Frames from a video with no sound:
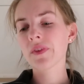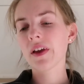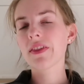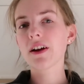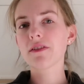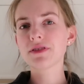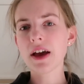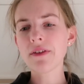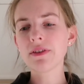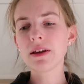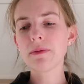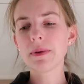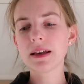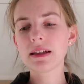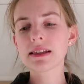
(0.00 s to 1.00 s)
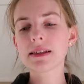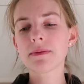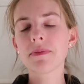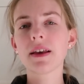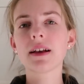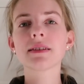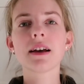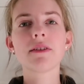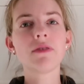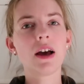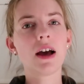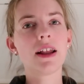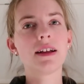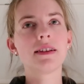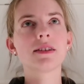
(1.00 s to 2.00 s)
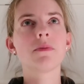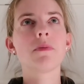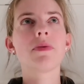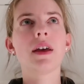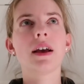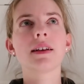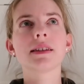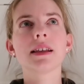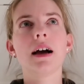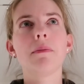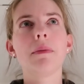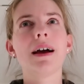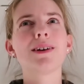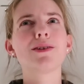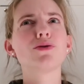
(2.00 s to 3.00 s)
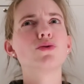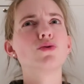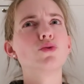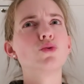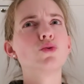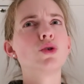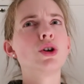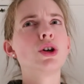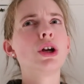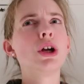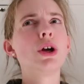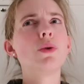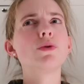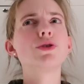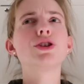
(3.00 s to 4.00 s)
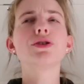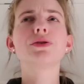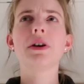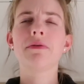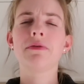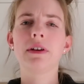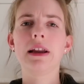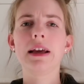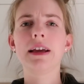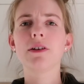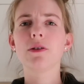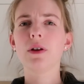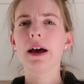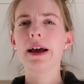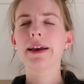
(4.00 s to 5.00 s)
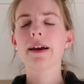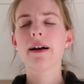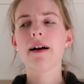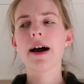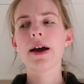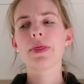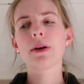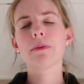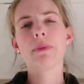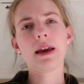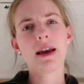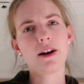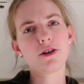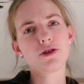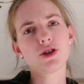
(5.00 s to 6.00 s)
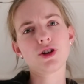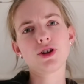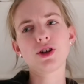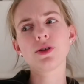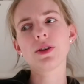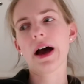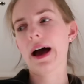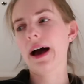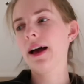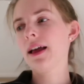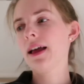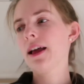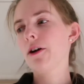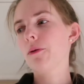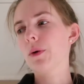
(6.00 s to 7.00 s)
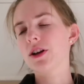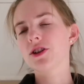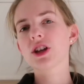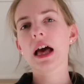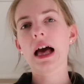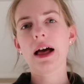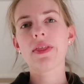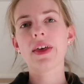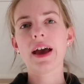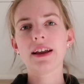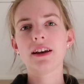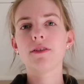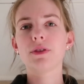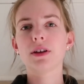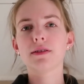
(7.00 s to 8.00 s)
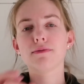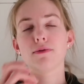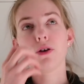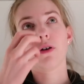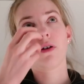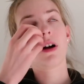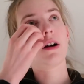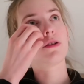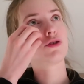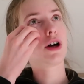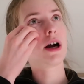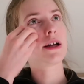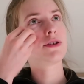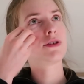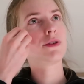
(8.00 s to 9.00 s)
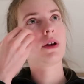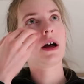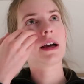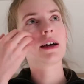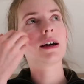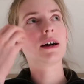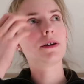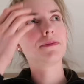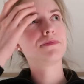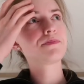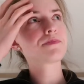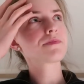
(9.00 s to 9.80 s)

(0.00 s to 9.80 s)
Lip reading: There have definitely been some things I've learned and some things that I'm like, ooh, would do differently, or like, I think P&O should do that, which at the end of this vlog, I'll try and do like a